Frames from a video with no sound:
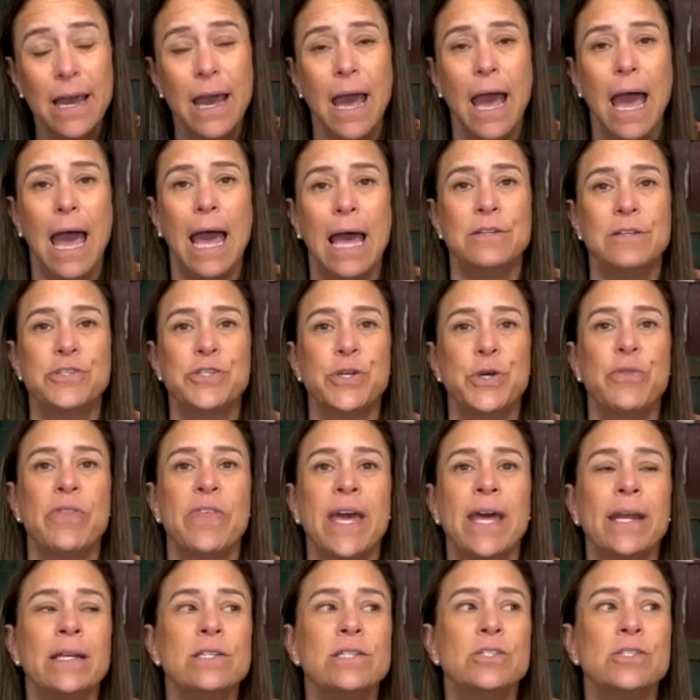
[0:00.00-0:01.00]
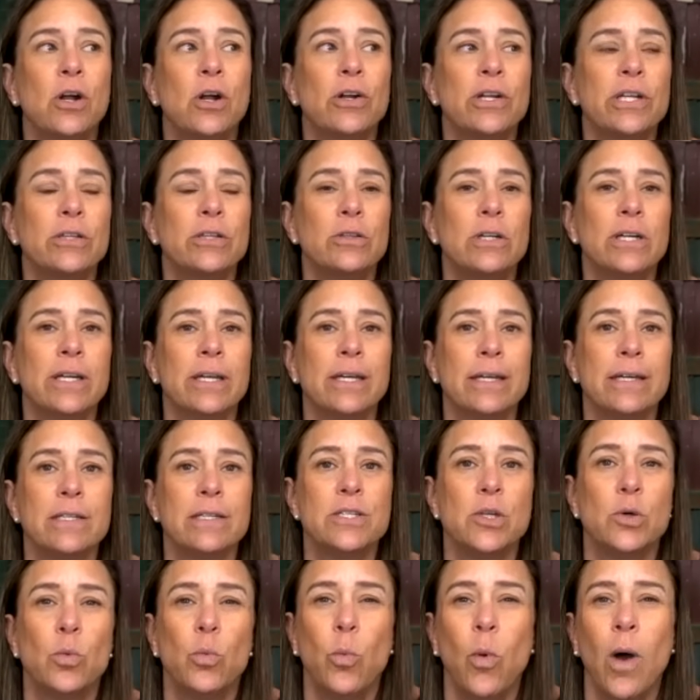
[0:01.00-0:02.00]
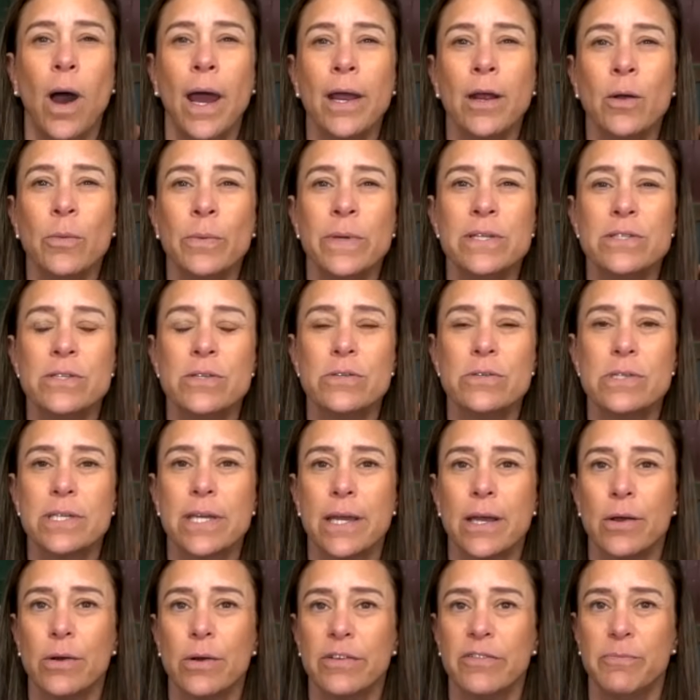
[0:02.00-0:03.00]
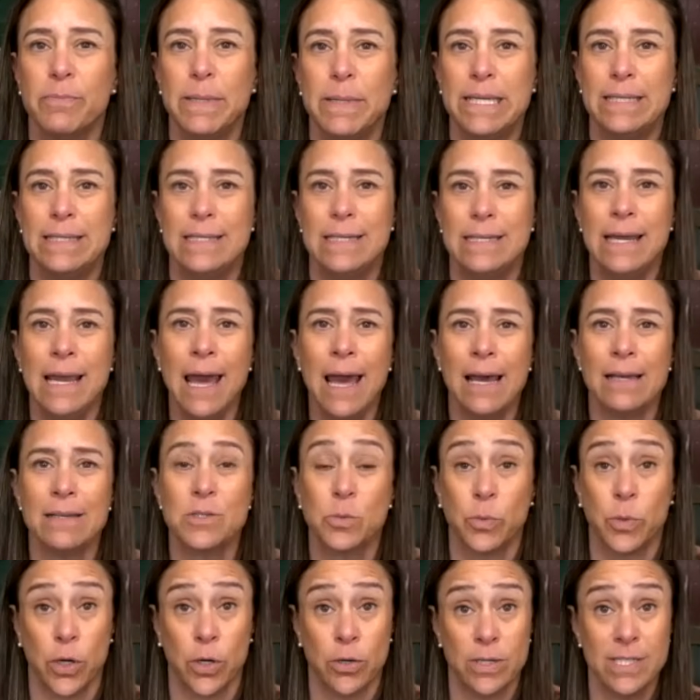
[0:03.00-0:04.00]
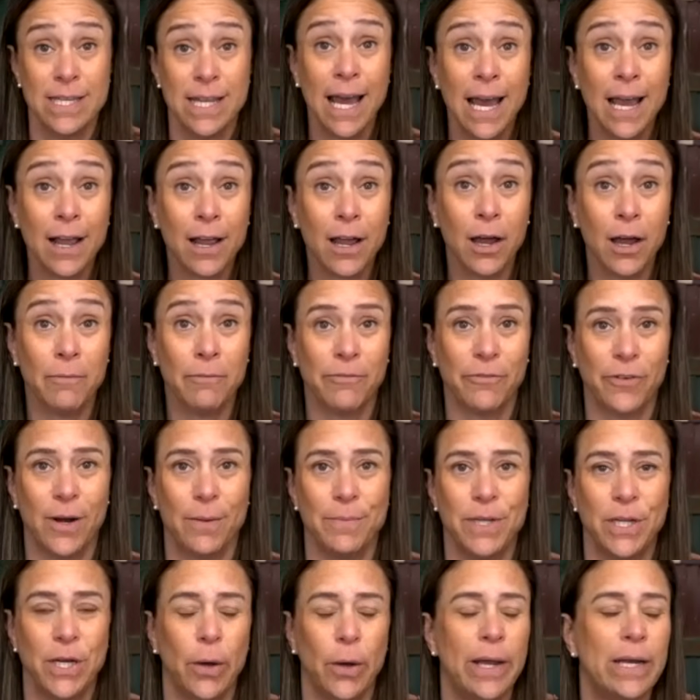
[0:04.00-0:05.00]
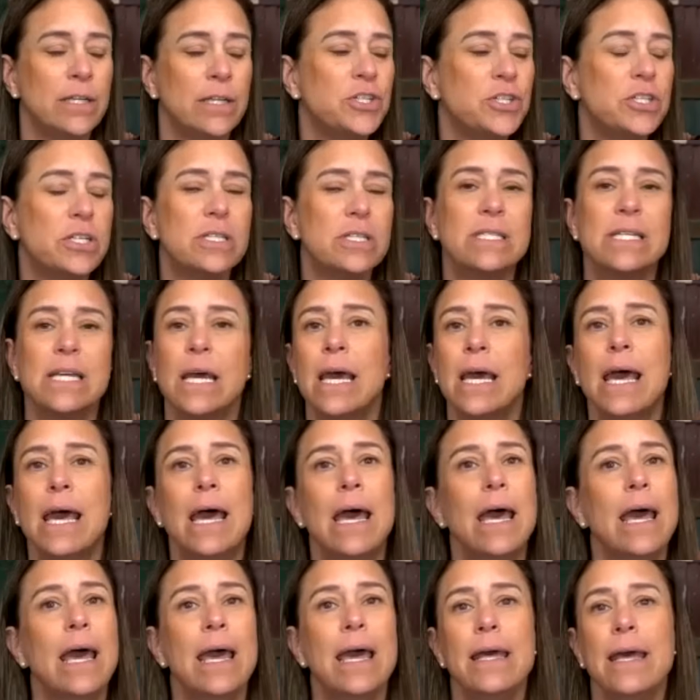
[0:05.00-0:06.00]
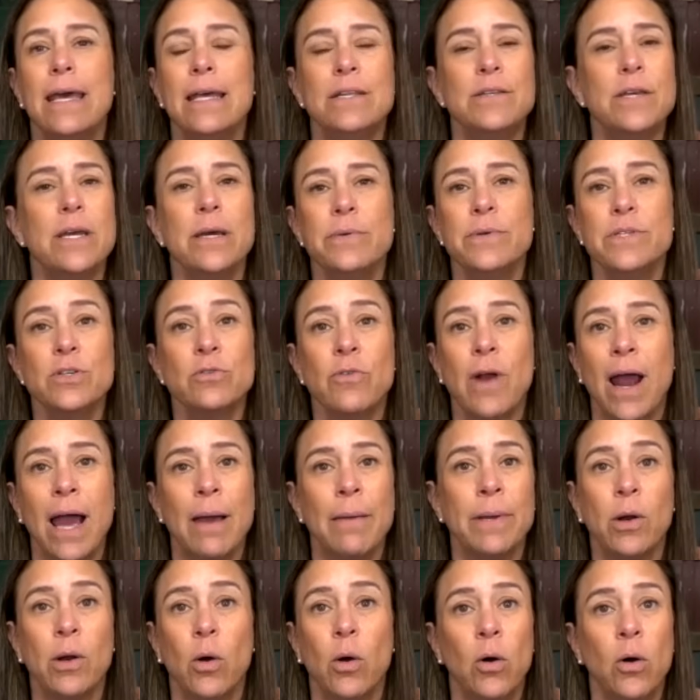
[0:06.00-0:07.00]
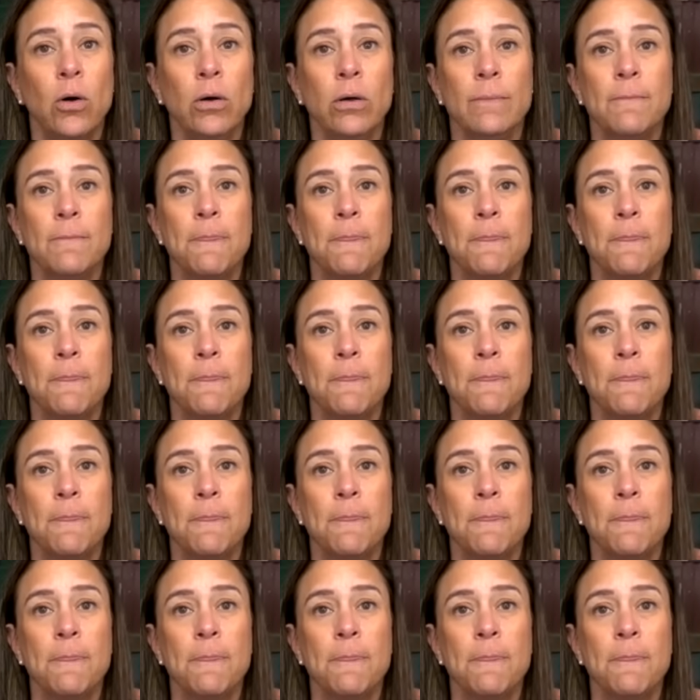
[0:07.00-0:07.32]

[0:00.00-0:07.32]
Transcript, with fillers: And so then I started looking into, why are we so scared of BDS? Where does that come from? You know, and it was a rabbit hole.